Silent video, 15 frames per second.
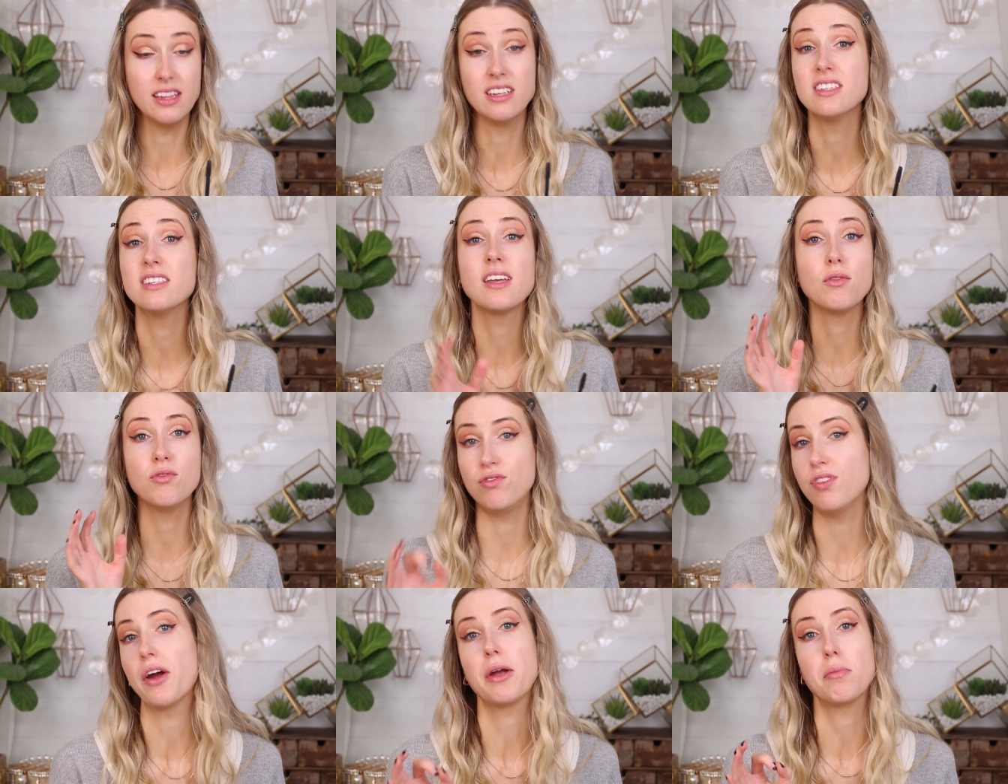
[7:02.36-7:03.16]
And this is a
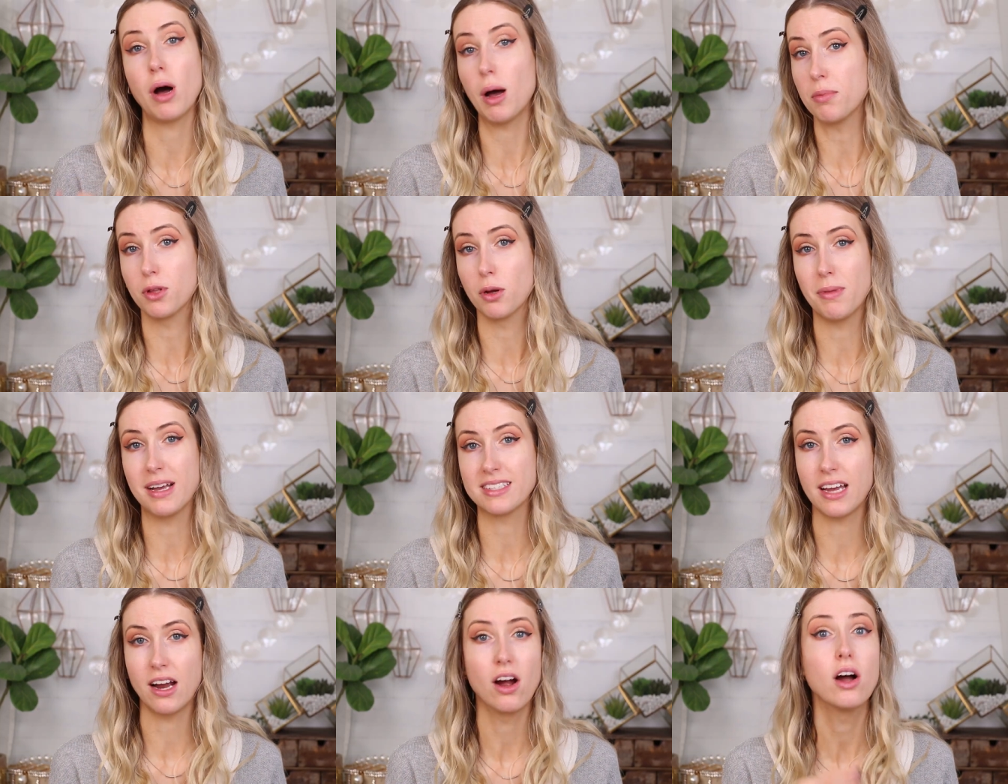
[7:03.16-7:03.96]
very popular
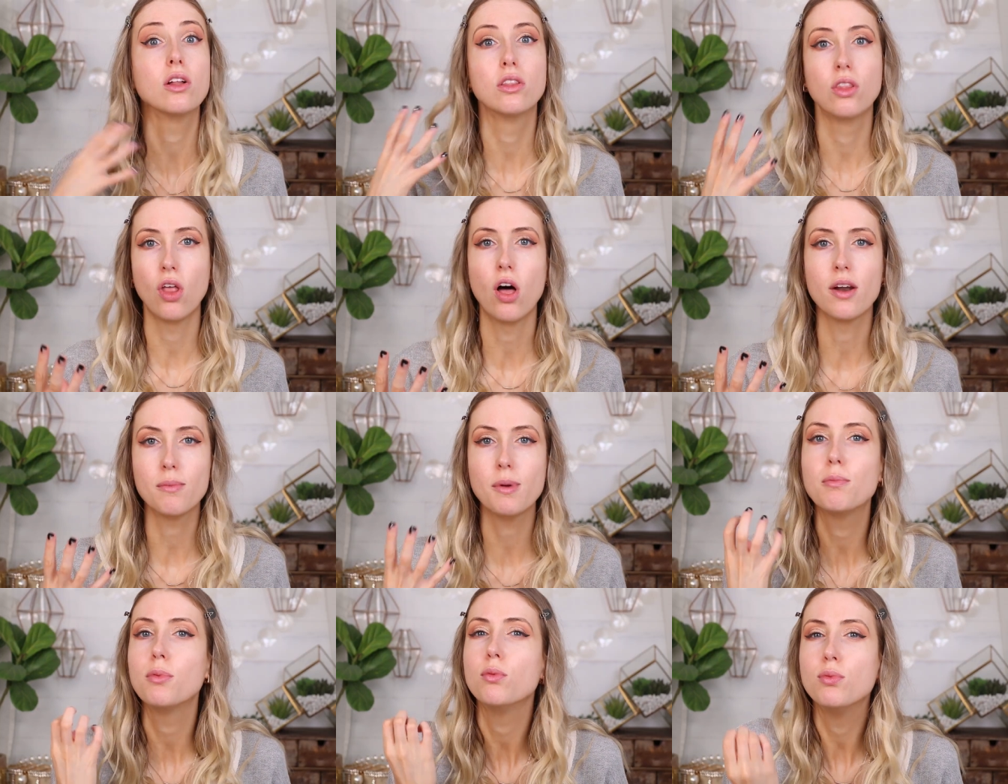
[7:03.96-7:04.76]
mascara. A lot of
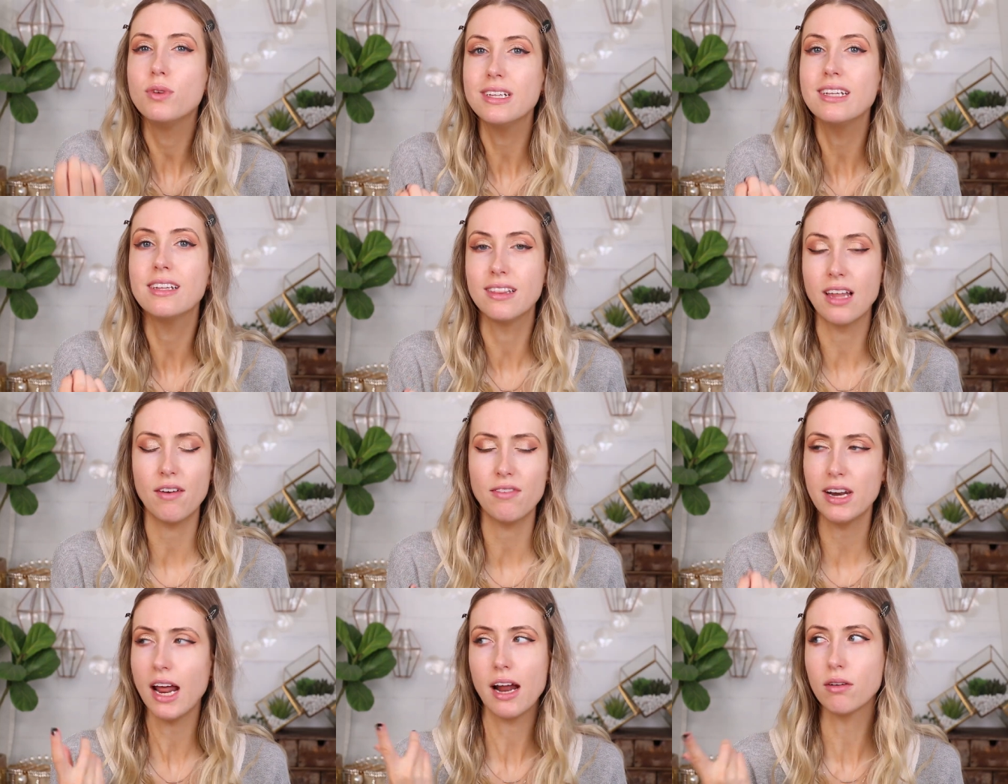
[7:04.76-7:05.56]
people really
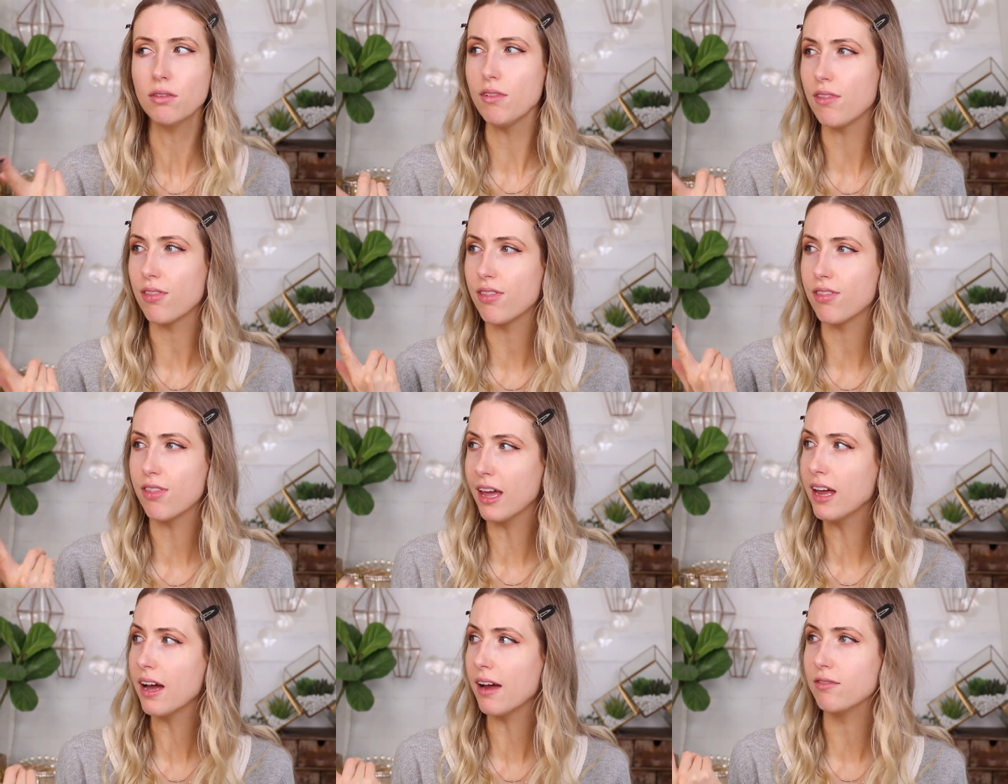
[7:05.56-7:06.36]
love it. I don't
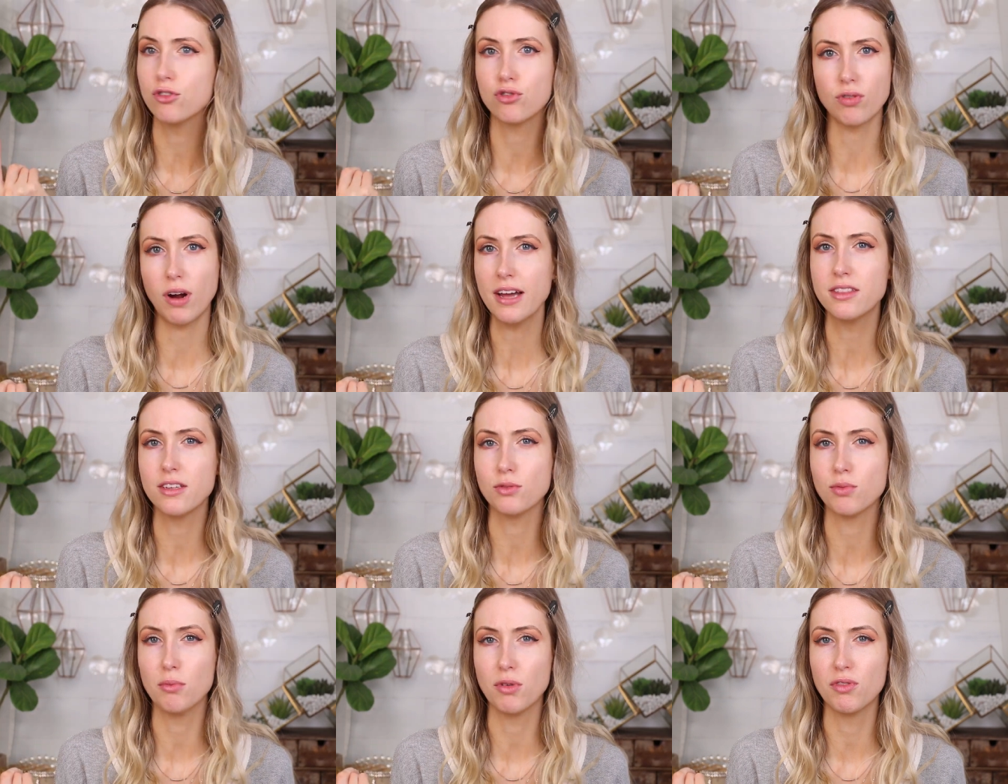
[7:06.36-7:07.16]
think I've tried
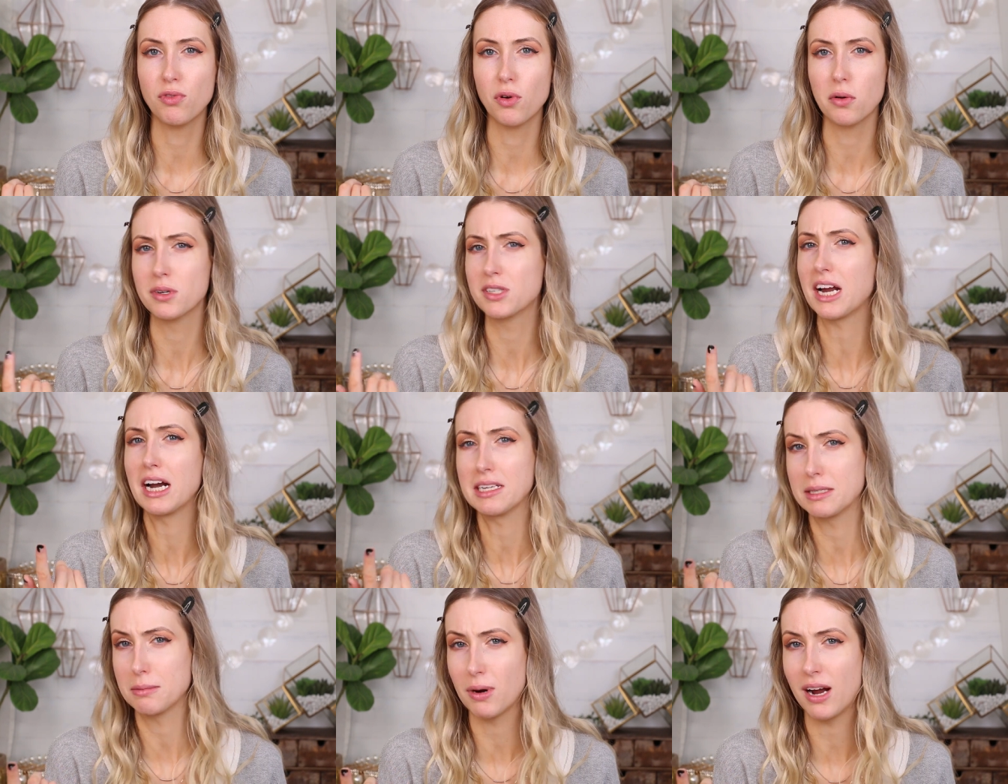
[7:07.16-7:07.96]
this one before, which kind
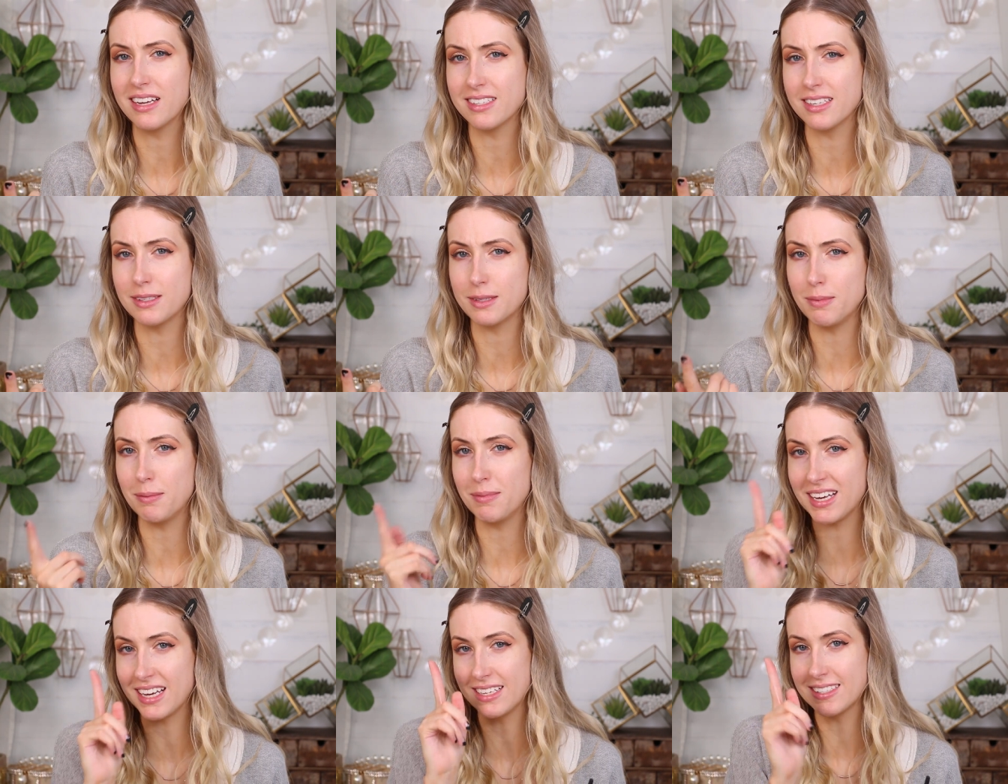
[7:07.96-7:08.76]
of surprises me
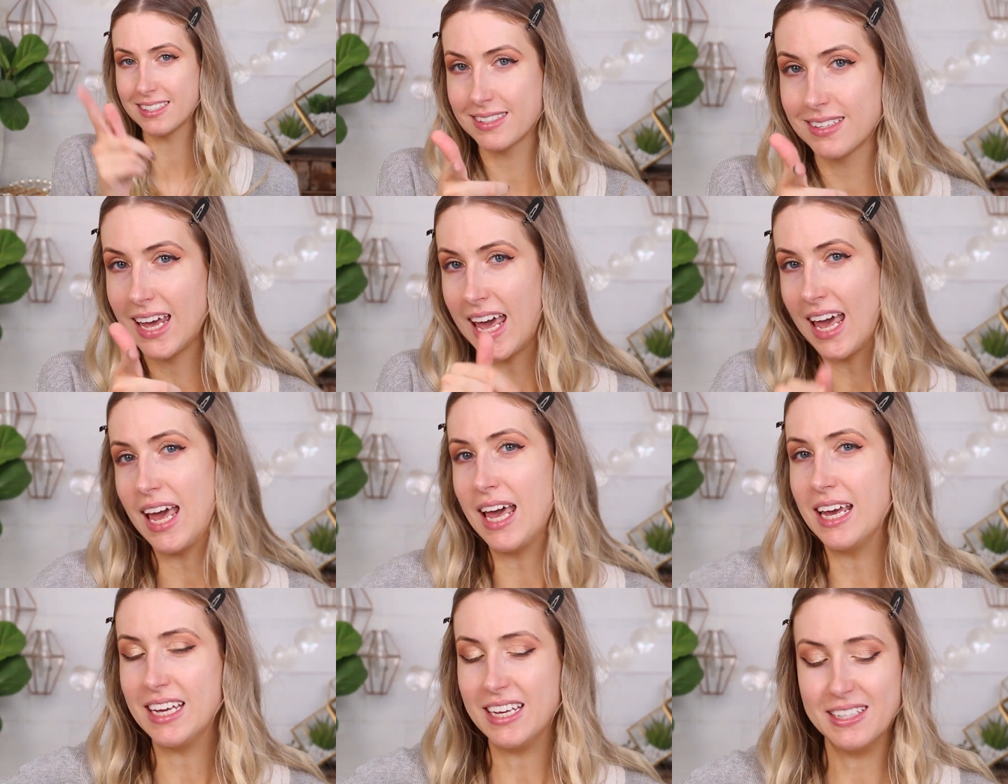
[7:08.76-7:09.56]
because
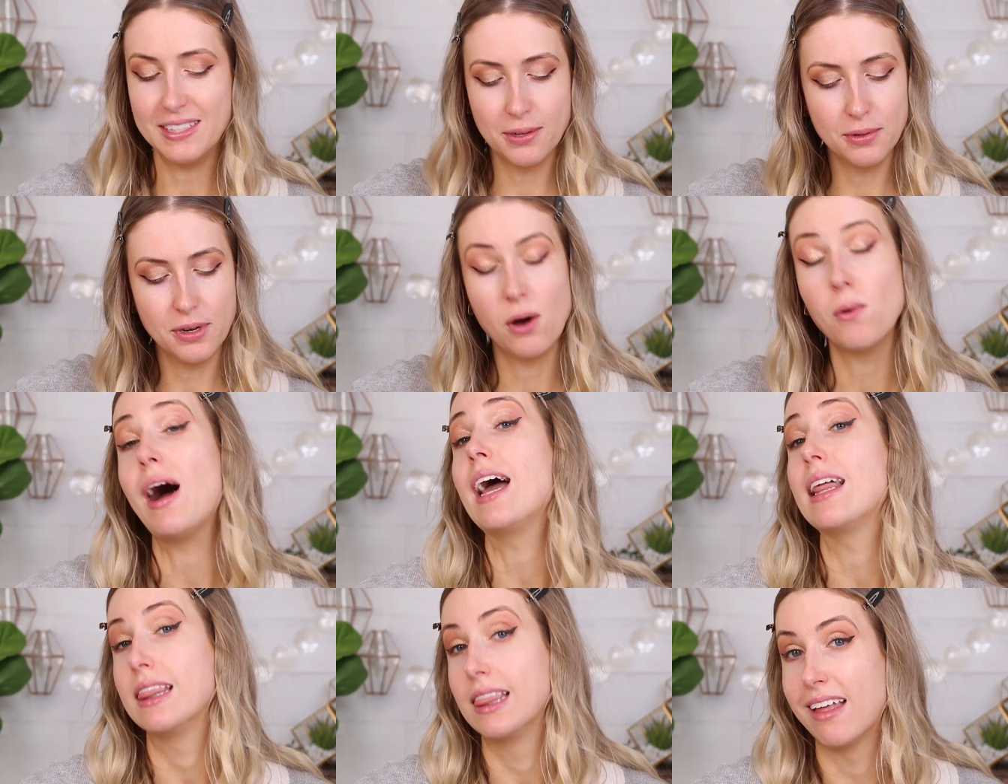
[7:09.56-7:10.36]
you do know
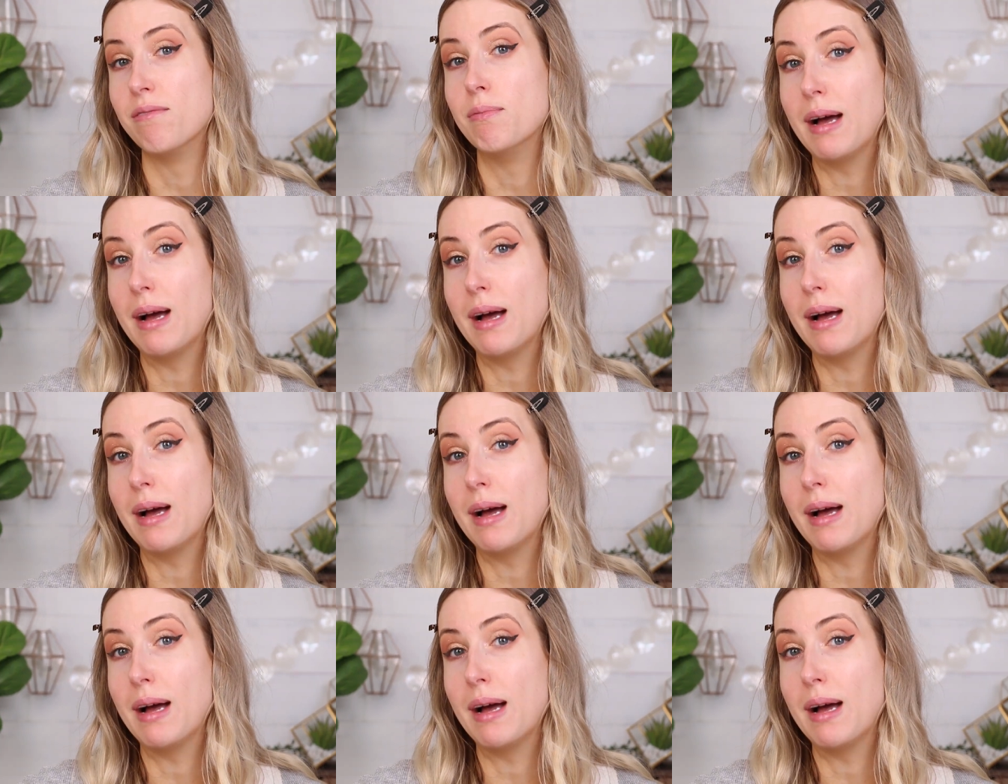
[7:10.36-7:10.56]
I love